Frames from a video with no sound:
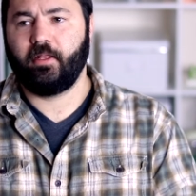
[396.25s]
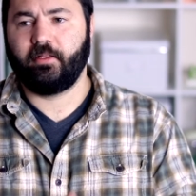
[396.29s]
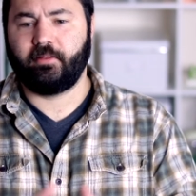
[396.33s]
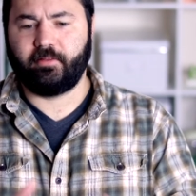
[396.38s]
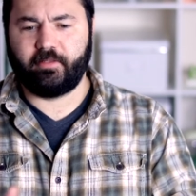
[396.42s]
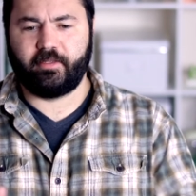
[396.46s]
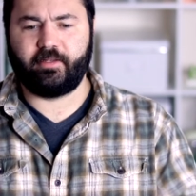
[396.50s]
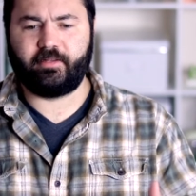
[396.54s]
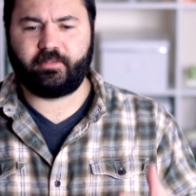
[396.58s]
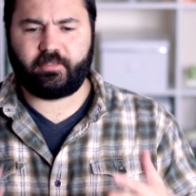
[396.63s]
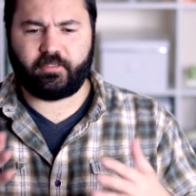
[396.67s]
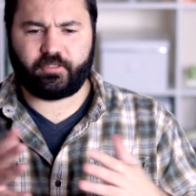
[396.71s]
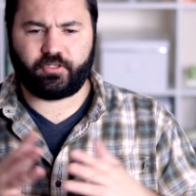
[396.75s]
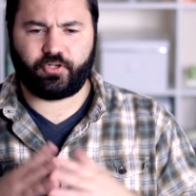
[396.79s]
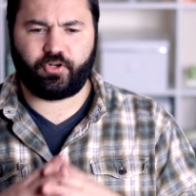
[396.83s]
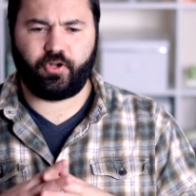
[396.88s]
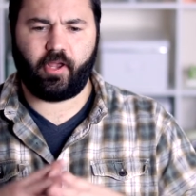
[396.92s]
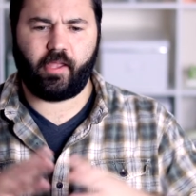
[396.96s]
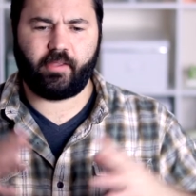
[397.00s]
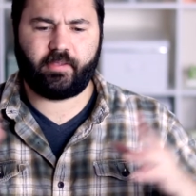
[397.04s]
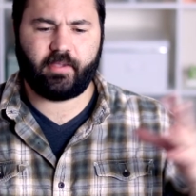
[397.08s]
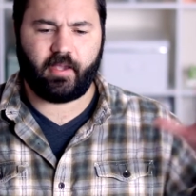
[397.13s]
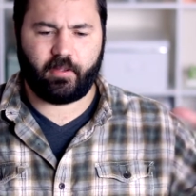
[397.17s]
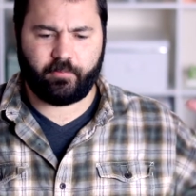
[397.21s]
Lent is a
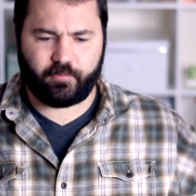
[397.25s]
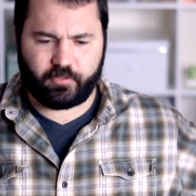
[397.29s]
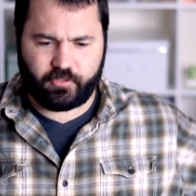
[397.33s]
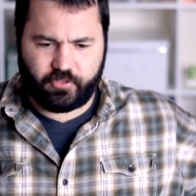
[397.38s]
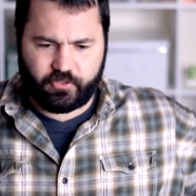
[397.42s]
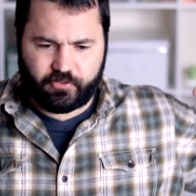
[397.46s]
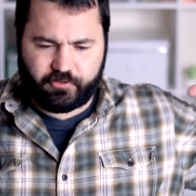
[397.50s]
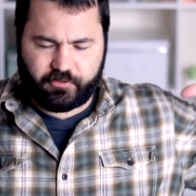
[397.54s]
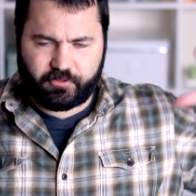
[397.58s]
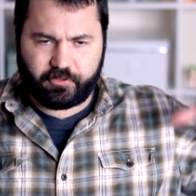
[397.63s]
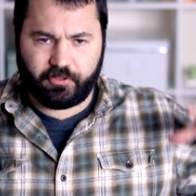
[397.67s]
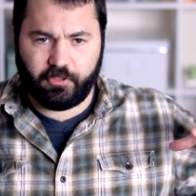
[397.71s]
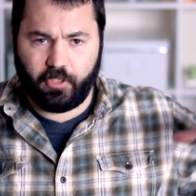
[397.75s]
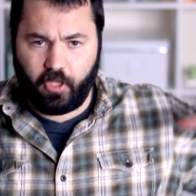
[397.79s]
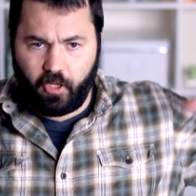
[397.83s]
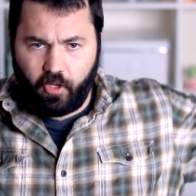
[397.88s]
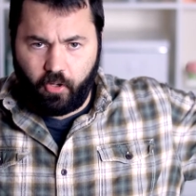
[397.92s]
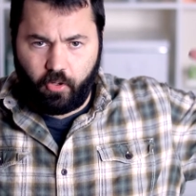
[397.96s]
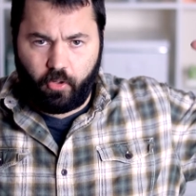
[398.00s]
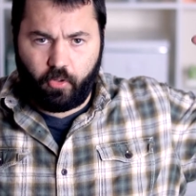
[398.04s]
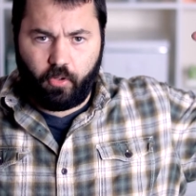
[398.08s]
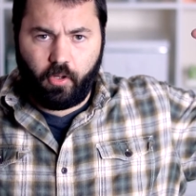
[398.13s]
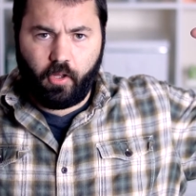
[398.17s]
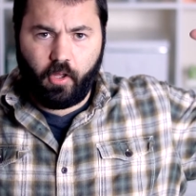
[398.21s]
great time to just
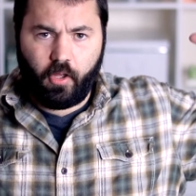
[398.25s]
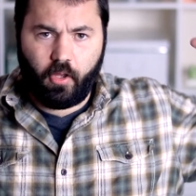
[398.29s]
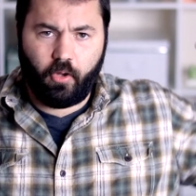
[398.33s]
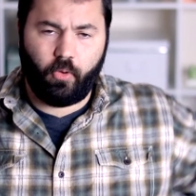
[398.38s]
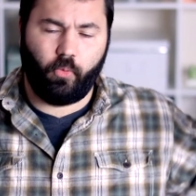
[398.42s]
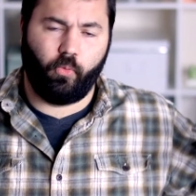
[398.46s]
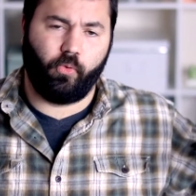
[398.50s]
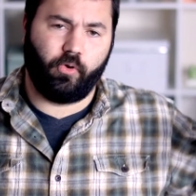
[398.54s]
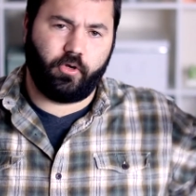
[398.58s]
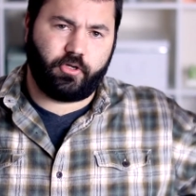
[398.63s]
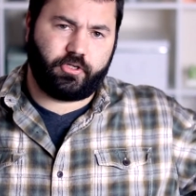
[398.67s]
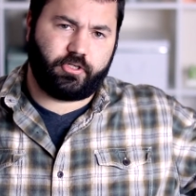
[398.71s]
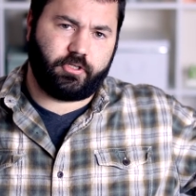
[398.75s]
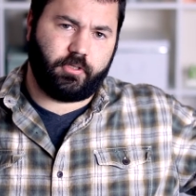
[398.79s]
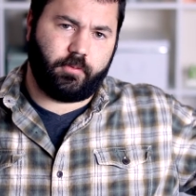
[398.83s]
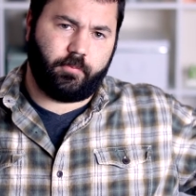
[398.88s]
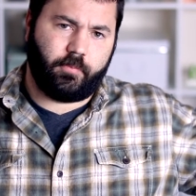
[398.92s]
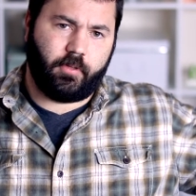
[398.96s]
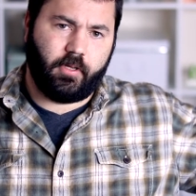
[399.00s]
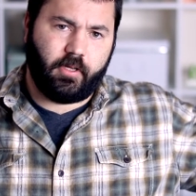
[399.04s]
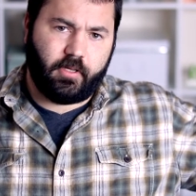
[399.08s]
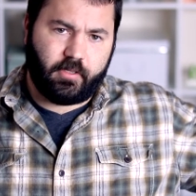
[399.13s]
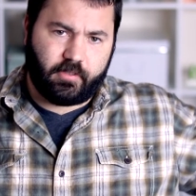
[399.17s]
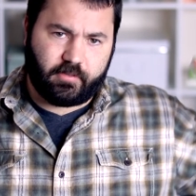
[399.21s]
slow
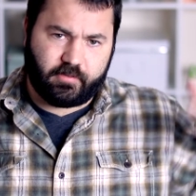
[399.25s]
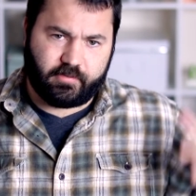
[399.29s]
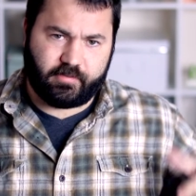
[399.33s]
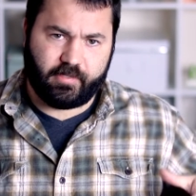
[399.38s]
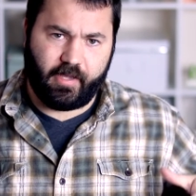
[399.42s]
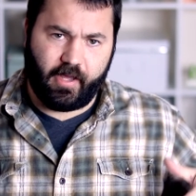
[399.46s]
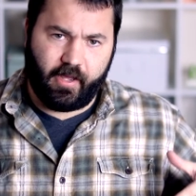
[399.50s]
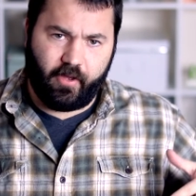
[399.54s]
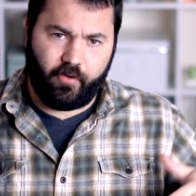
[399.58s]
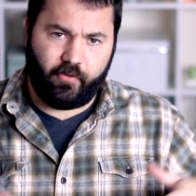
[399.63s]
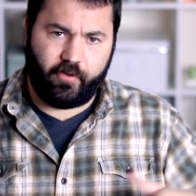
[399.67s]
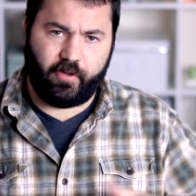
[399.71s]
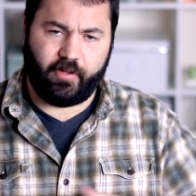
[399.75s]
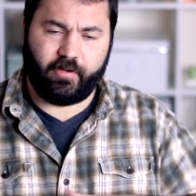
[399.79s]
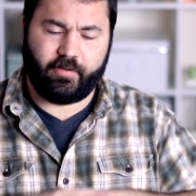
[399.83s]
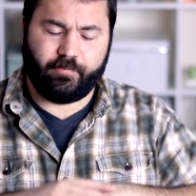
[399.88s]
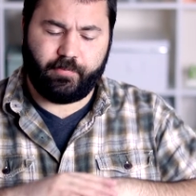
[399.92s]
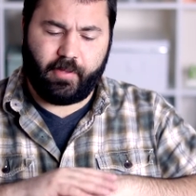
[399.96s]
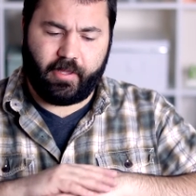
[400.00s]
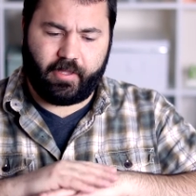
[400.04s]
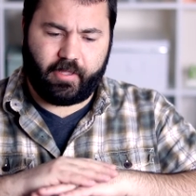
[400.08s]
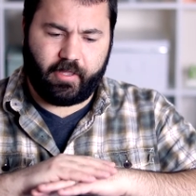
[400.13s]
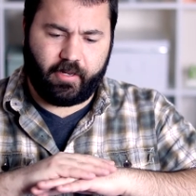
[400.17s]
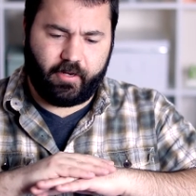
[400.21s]
worship down and
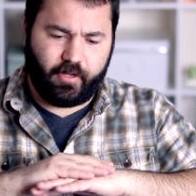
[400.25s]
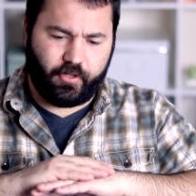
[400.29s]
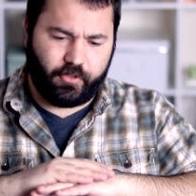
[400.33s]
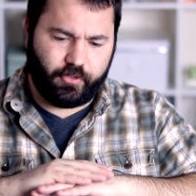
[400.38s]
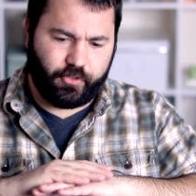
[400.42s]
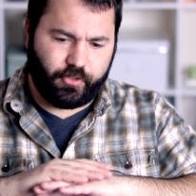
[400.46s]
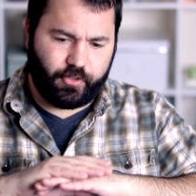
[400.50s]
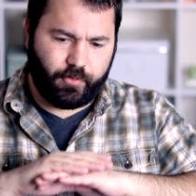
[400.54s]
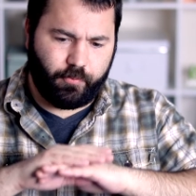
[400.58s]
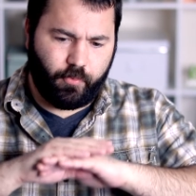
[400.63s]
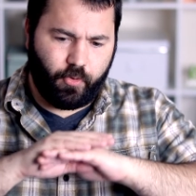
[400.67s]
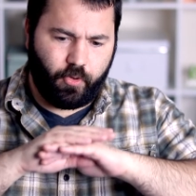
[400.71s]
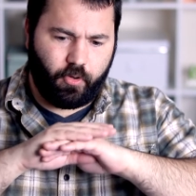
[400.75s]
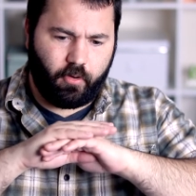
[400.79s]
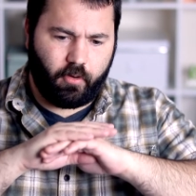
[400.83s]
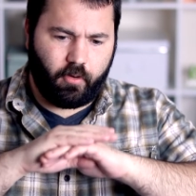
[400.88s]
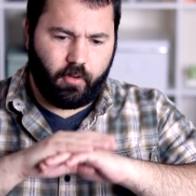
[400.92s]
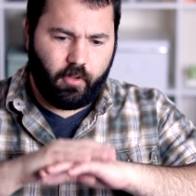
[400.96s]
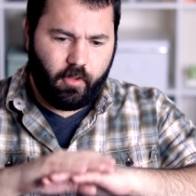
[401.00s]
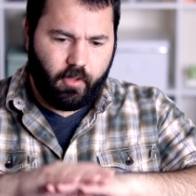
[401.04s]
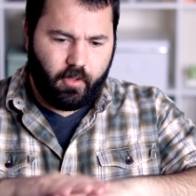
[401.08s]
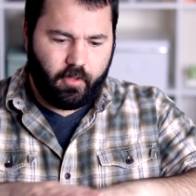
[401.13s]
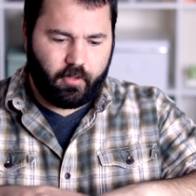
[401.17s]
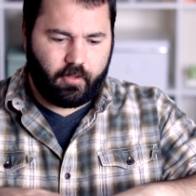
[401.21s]
make it a little
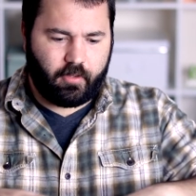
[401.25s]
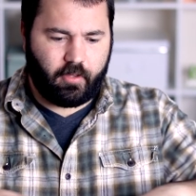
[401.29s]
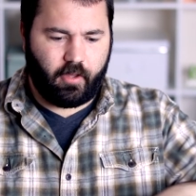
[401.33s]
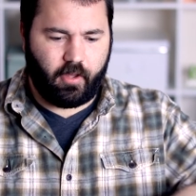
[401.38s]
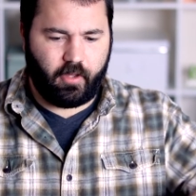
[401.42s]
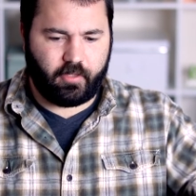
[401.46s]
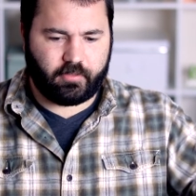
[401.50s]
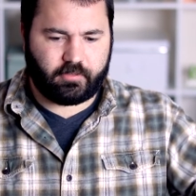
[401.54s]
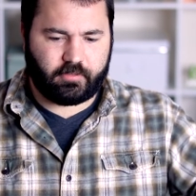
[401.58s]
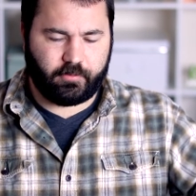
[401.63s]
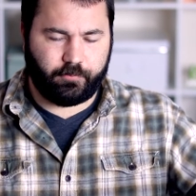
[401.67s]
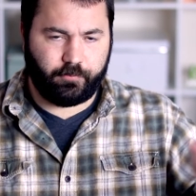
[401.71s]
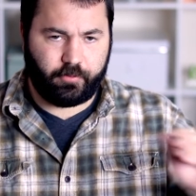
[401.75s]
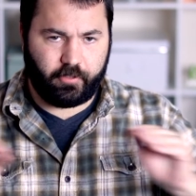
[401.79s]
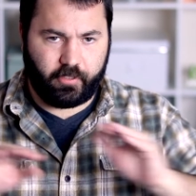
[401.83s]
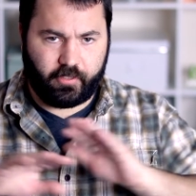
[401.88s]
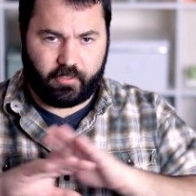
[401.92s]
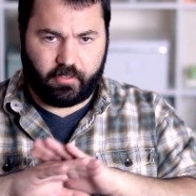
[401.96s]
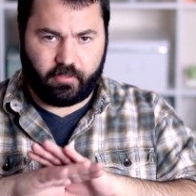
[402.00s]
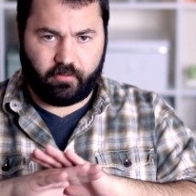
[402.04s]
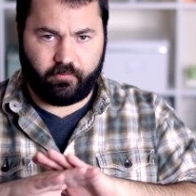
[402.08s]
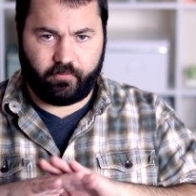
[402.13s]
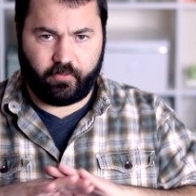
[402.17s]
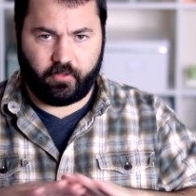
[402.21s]
more
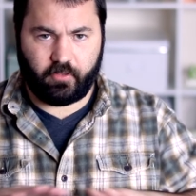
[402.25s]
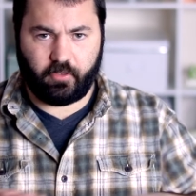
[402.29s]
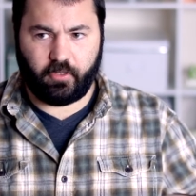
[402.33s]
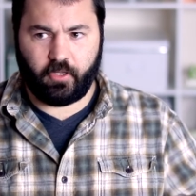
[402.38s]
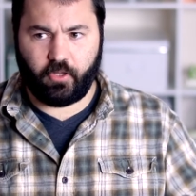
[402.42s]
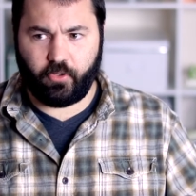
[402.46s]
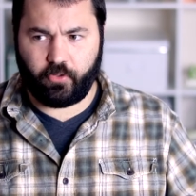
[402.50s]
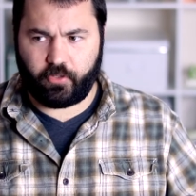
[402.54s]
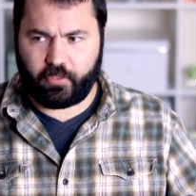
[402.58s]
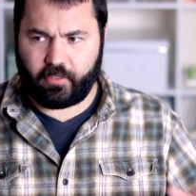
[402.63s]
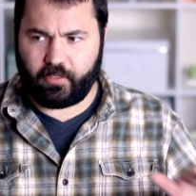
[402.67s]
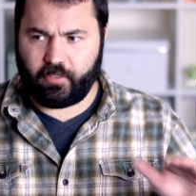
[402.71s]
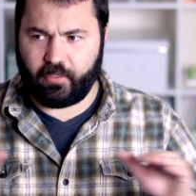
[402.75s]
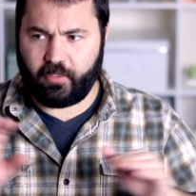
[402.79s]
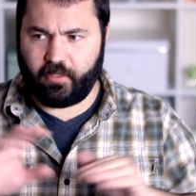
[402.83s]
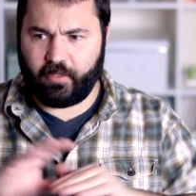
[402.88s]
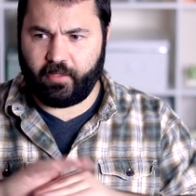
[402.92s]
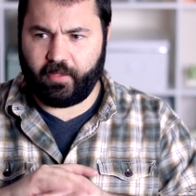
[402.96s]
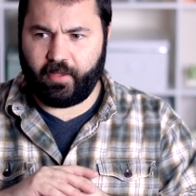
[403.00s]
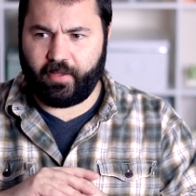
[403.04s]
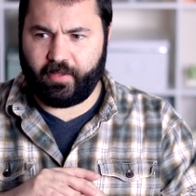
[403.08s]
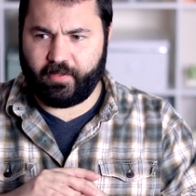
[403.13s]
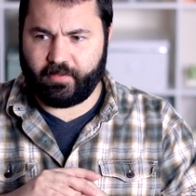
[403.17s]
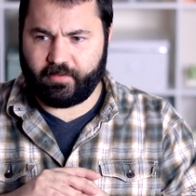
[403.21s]
contemplative and
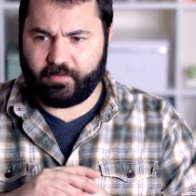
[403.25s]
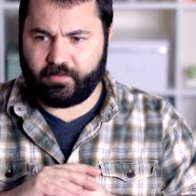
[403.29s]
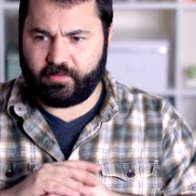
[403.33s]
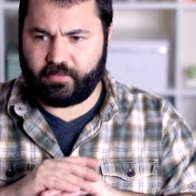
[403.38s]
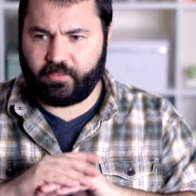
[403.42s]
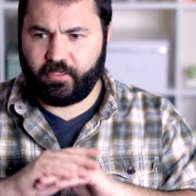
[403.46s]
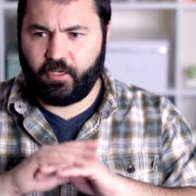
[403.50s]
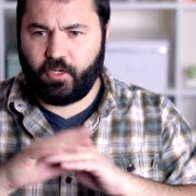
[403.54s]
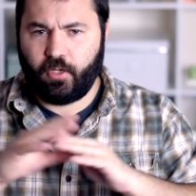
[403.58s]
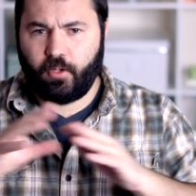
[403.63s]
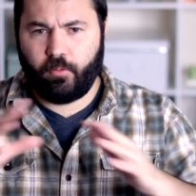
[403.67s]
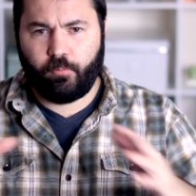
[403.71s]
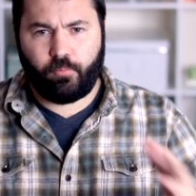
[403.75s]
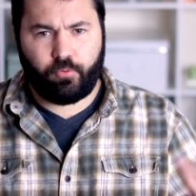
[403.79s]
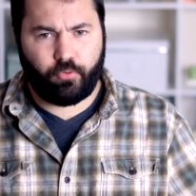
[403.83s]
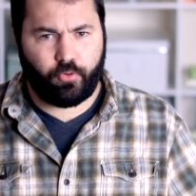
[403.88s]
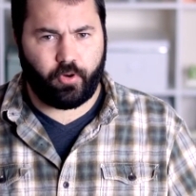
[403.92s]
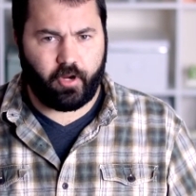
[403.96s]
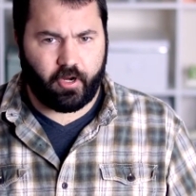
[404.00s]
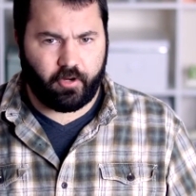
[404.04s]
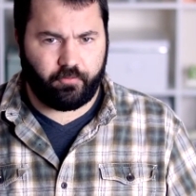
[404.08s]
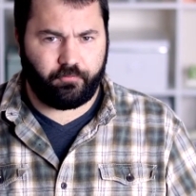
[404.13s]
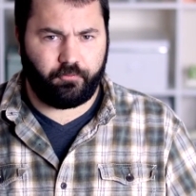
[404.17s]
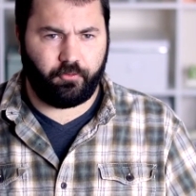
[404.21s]
low-key and
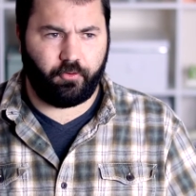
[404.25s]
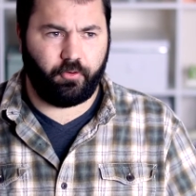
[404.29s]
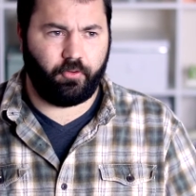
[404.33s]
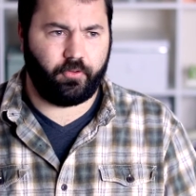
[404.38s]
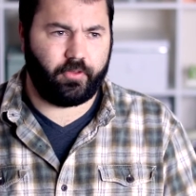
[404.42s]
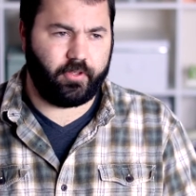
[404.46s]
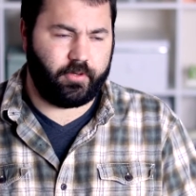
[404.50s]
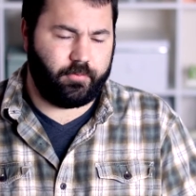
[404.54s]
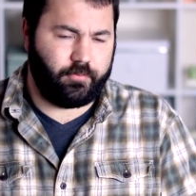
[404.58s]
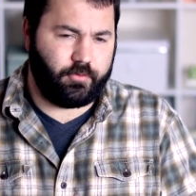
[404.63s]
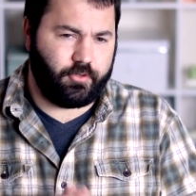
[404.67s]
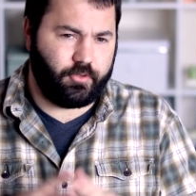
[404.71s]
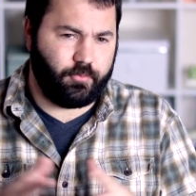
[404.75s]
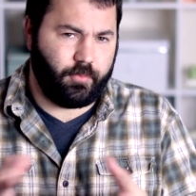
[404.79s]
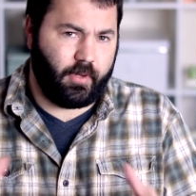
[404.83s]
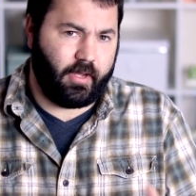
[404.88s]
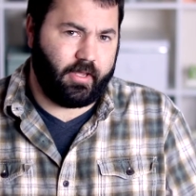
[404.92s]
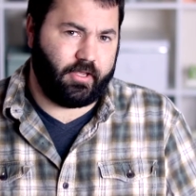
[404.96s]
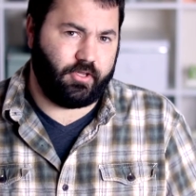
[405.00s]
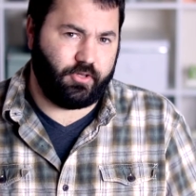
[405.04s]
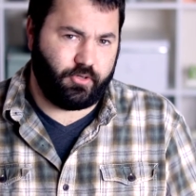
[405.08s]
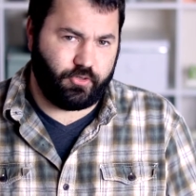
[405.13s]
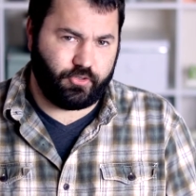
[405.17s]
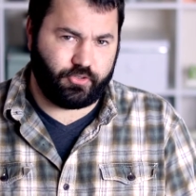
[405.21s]
prayerful than you
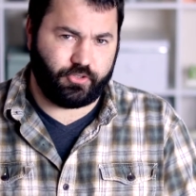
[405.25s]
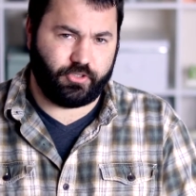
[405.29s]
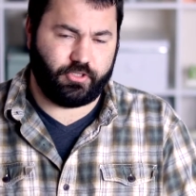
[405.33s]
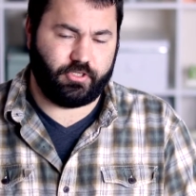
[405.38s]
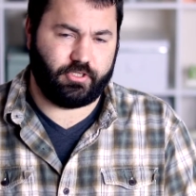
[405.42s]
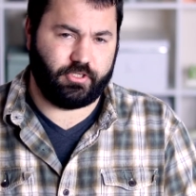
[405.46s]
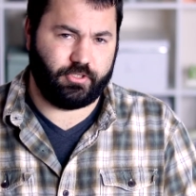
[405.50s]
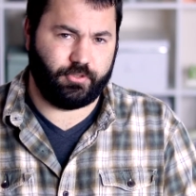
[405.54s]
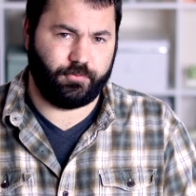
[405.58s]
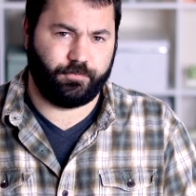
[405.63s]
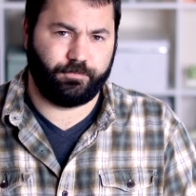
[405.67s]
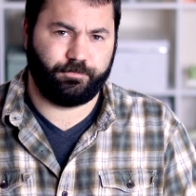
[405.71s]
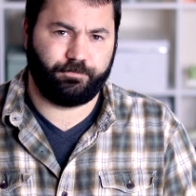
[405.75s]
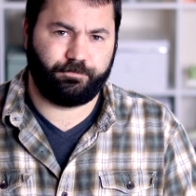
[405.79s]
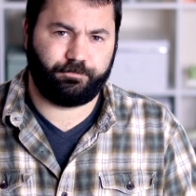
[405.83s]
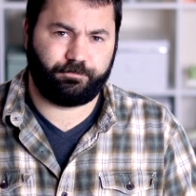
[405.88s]
might usually do.